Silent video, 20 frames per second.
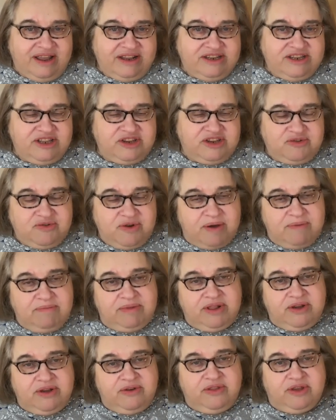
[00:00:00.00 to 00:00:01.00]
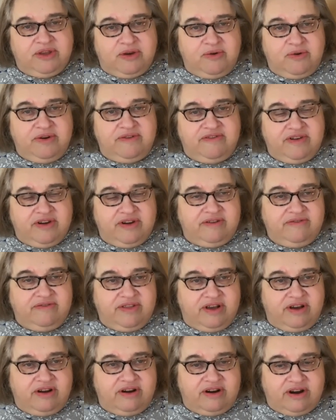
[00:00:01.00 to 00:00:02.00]
It's the trembling or the quivering
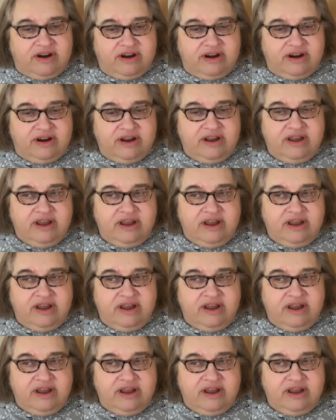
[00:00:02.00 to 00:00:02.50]
of the heart